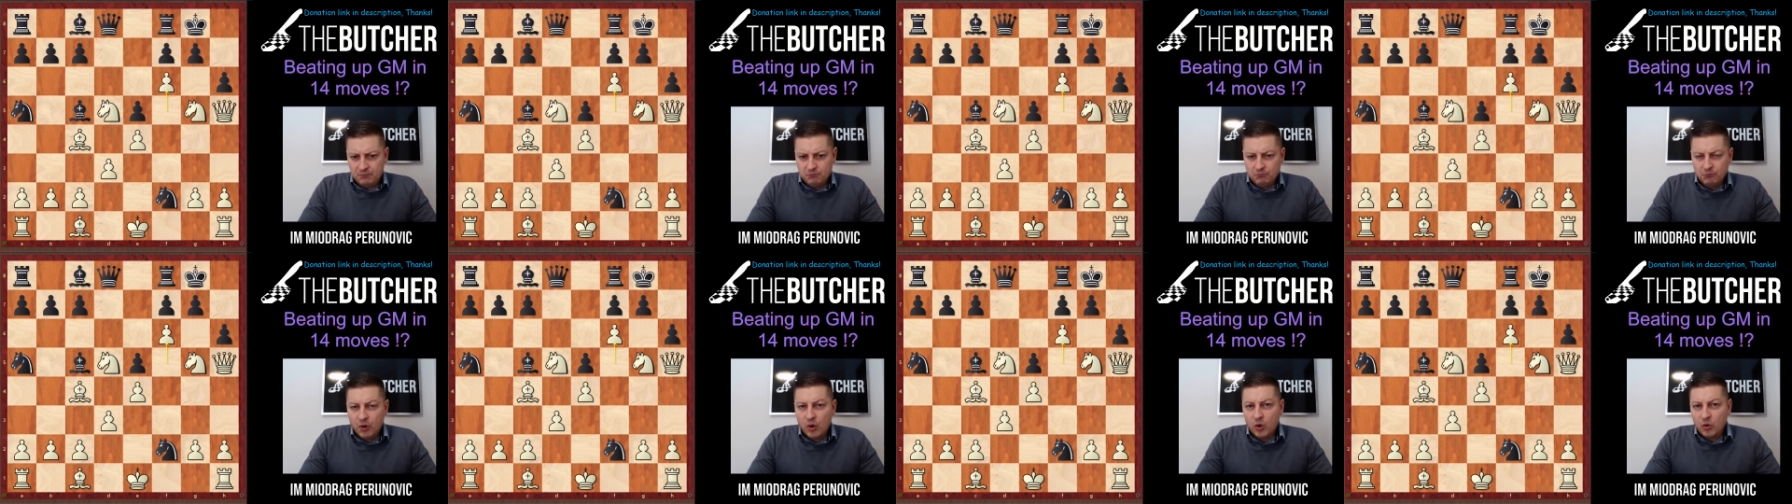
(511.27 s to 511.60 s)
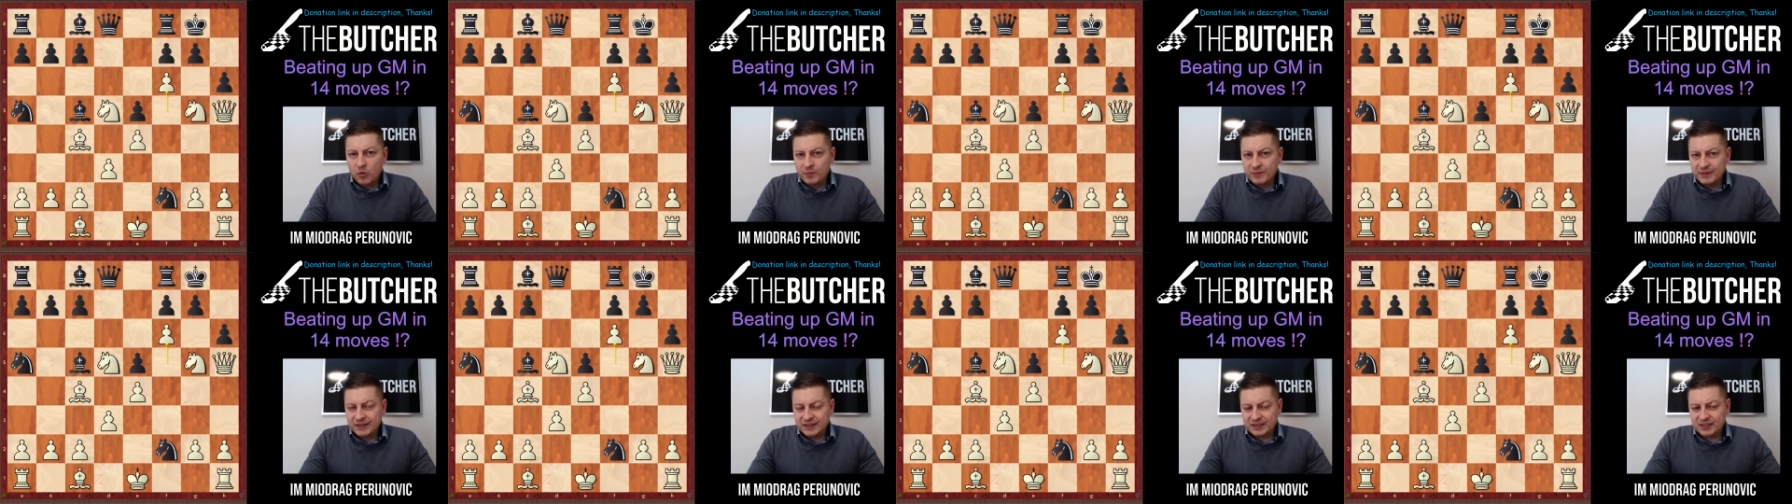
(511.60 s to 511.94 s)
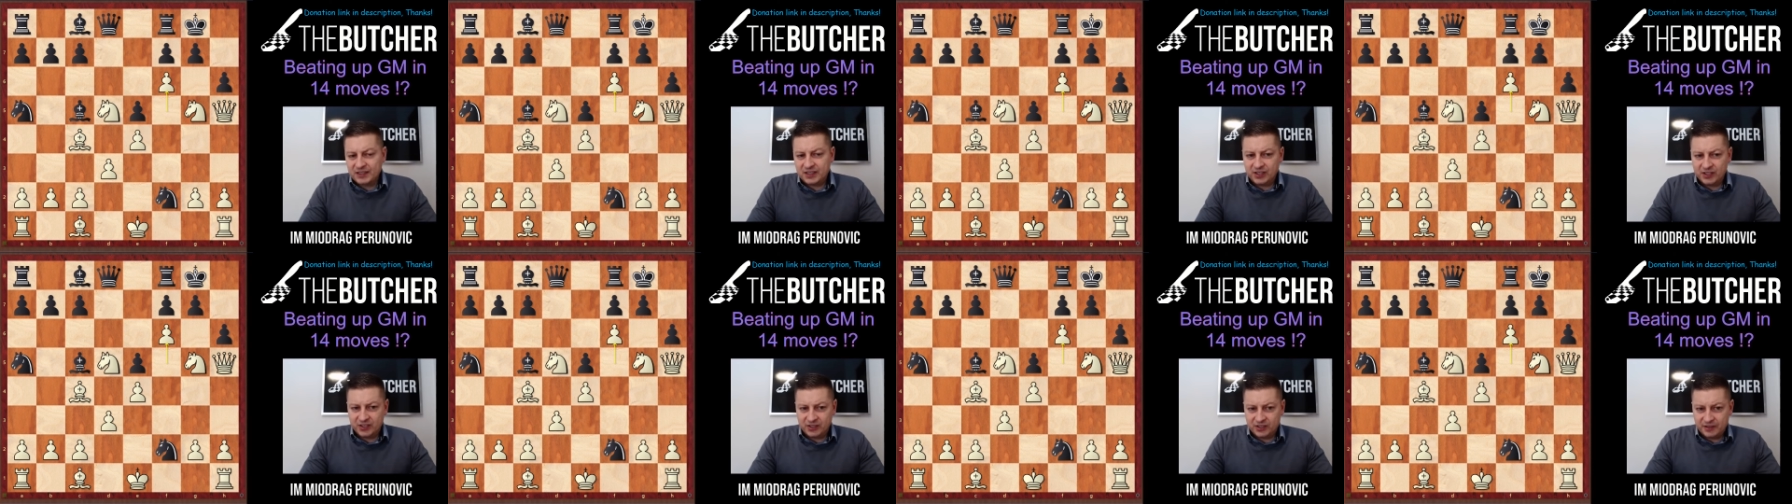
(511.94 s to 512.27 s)
moment
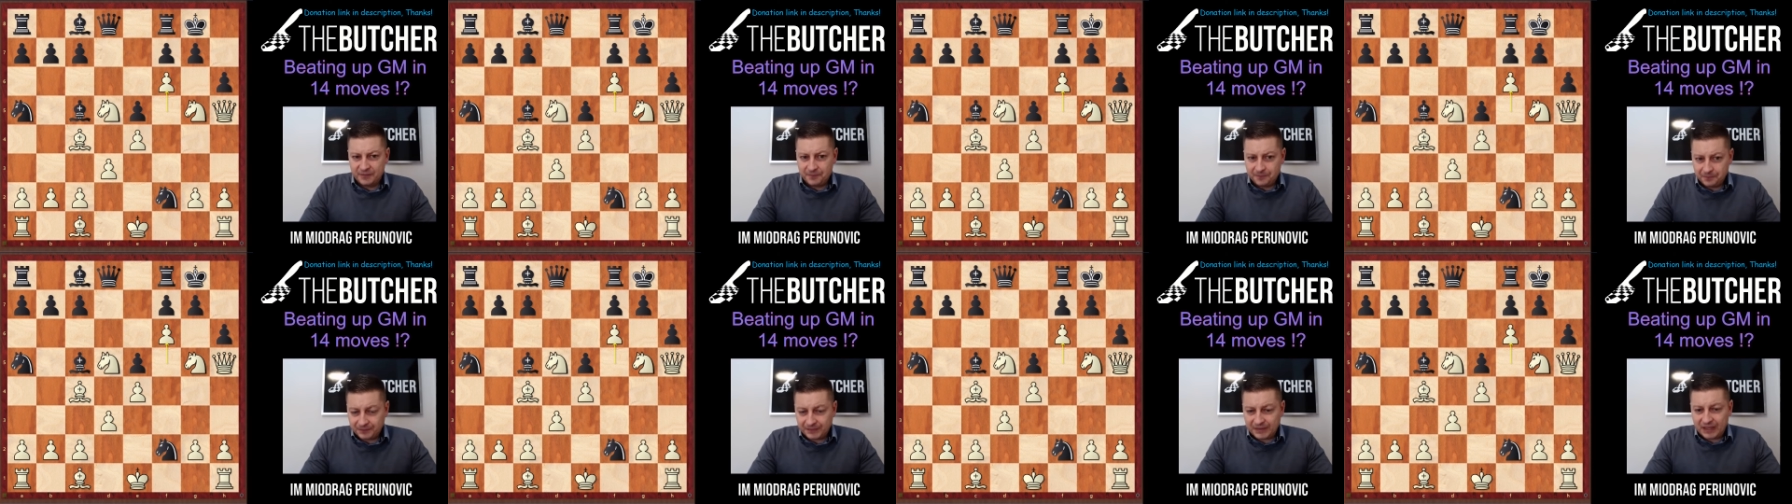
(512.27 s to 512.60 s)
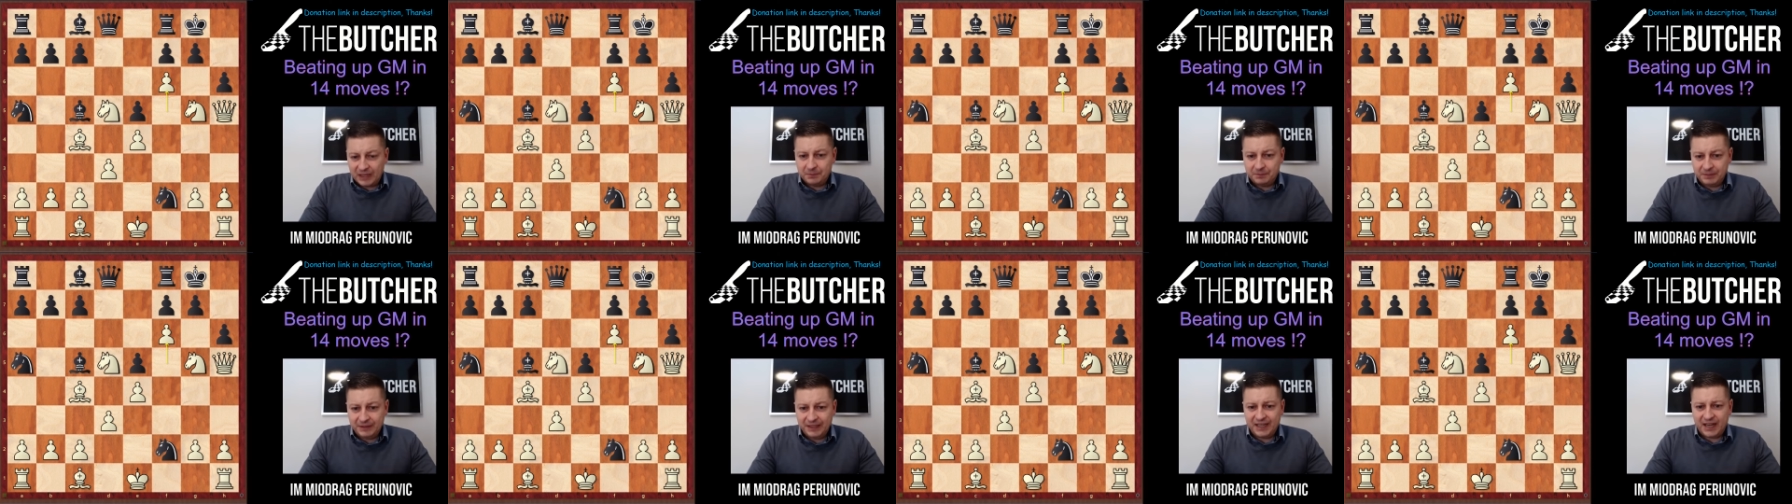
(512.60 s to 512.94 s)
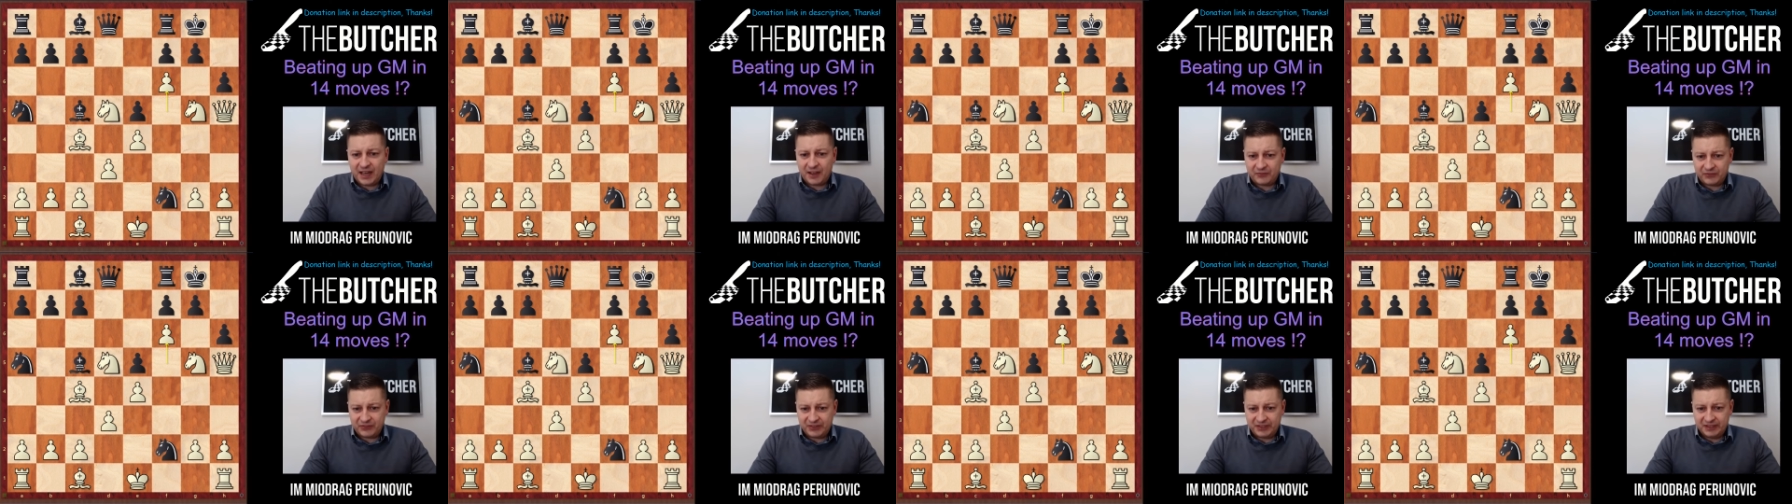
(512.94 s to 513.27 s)
here. I played
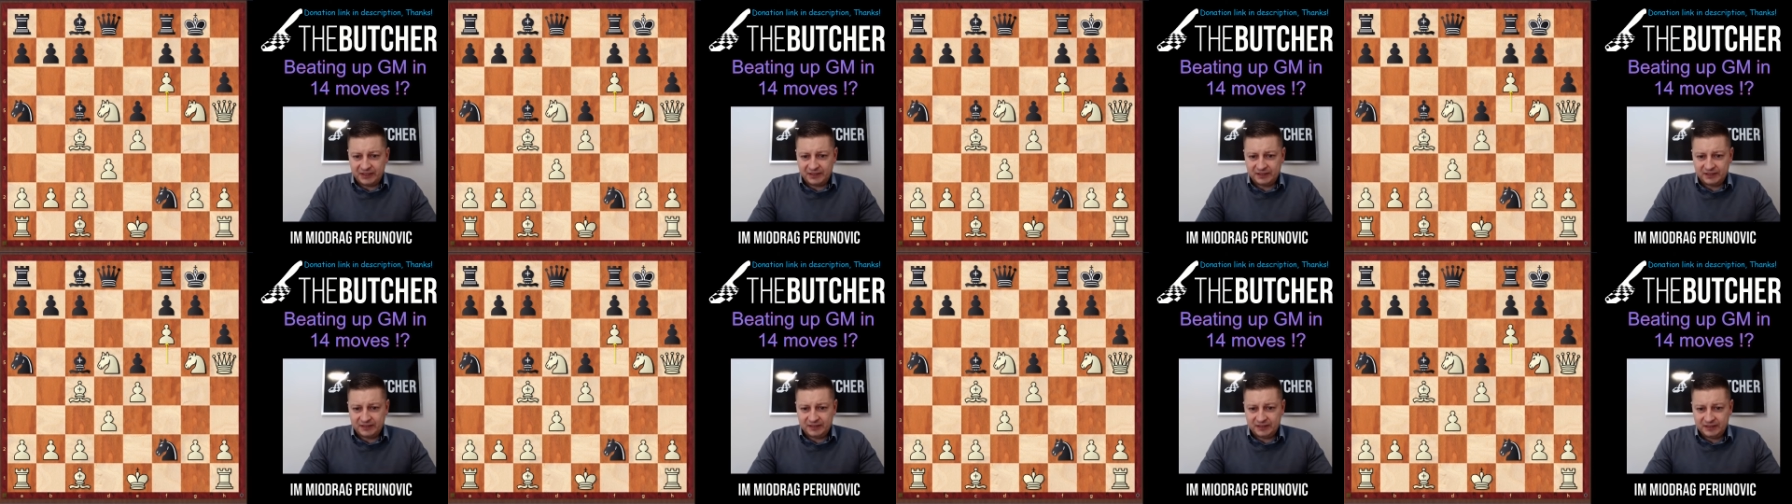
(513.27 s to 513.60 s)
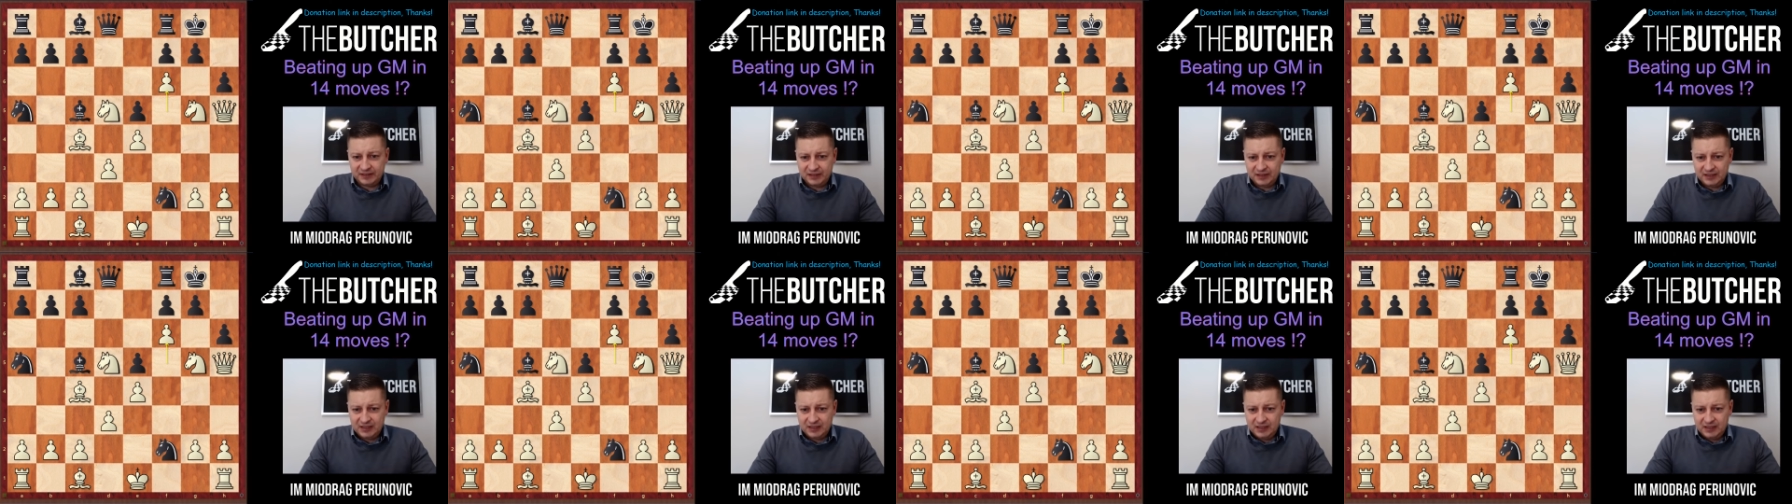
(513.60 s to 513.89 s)
f6,